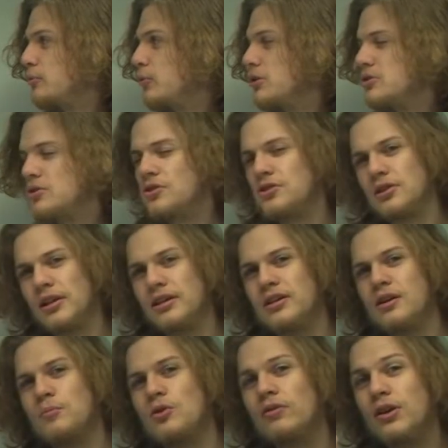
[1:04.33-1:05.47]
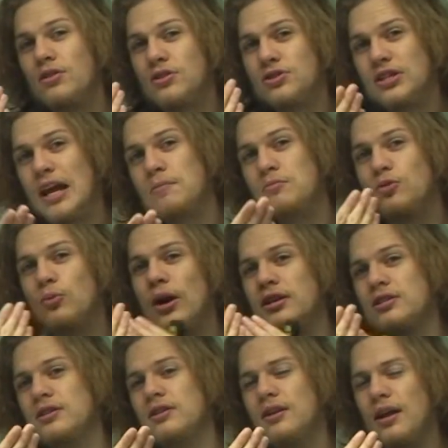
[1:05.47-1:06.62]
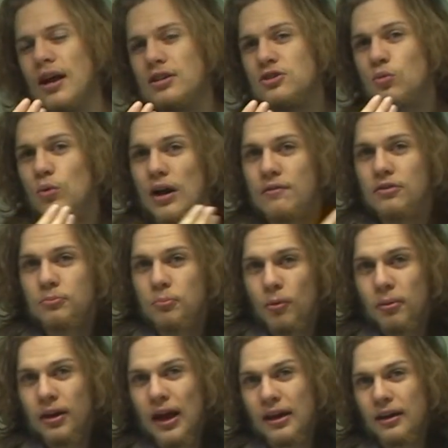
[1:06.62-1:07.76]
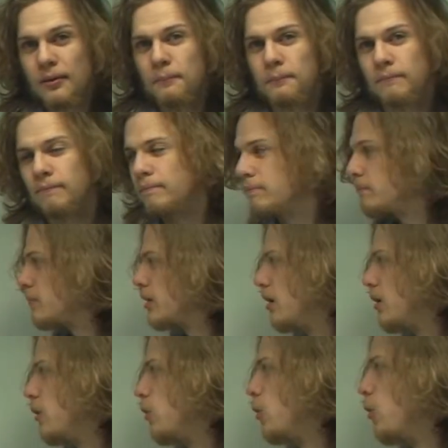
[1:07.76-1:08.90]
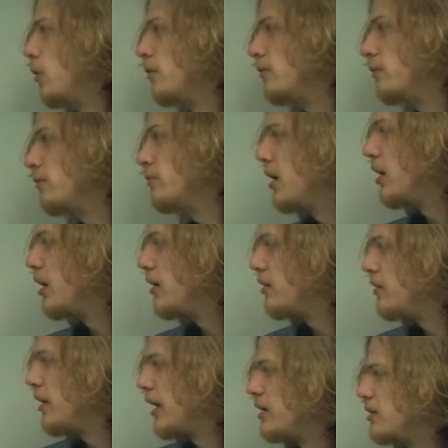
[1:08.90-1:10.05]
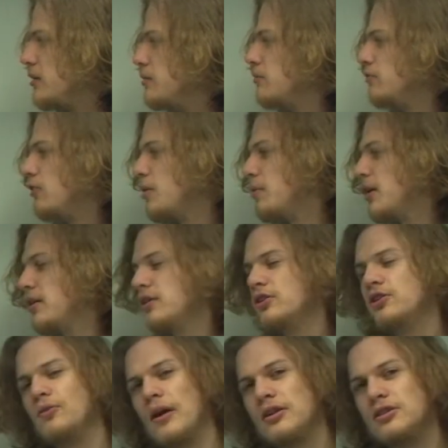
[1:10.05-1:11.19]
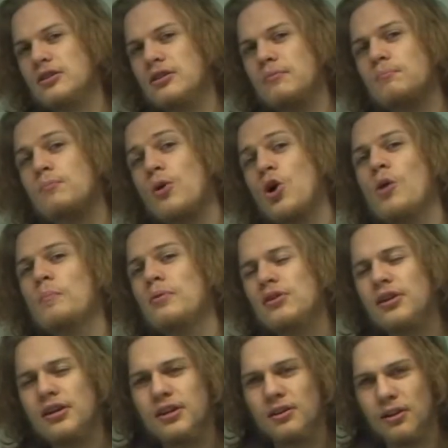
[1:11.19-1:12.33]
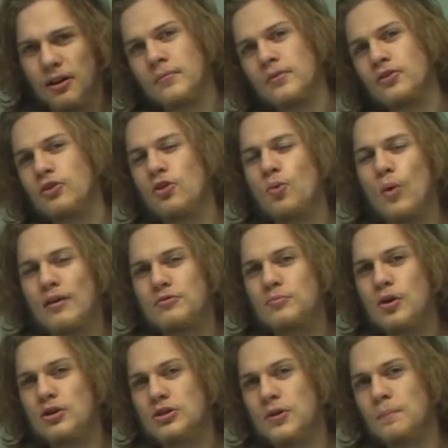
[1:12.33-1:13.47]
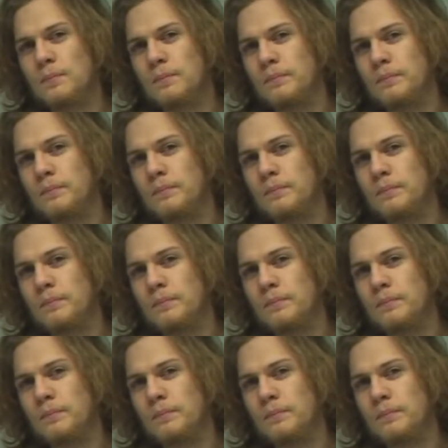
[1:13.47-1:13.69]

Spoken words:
rings of the slinky are moving in the same direction as the wave is propagating. Or they can vibrate in a direction perpendicular to the wave's motion.